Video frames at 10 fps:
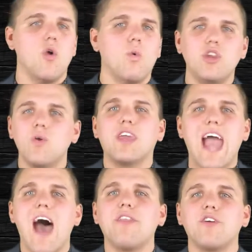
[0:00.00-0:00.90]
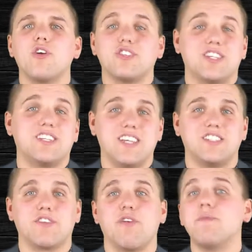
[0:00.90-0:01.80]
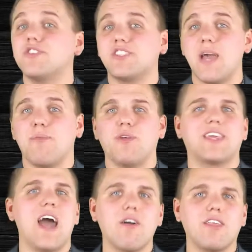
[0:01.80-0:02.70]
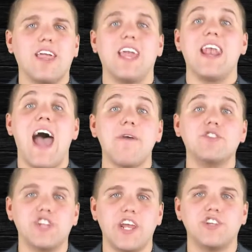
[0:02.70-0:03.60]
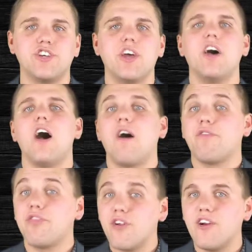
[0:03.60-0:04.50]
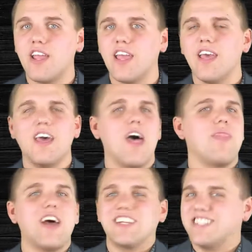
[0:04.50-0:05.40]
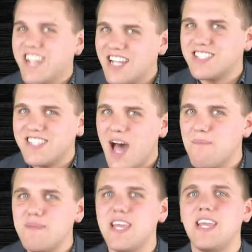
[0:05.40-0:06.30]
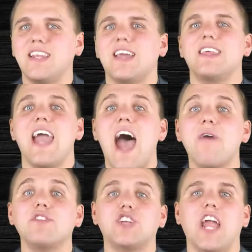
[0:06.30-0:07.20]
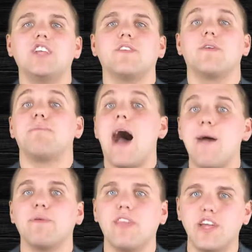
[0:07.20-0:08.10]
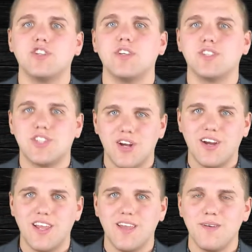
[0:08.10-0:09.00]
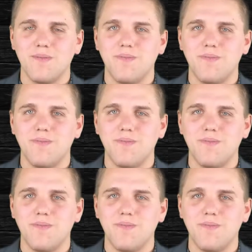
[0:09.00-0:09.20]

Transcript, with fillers: When you gather your statistic from your sample and calculate an average age of 30, that does not mean that the average age of the population is 30.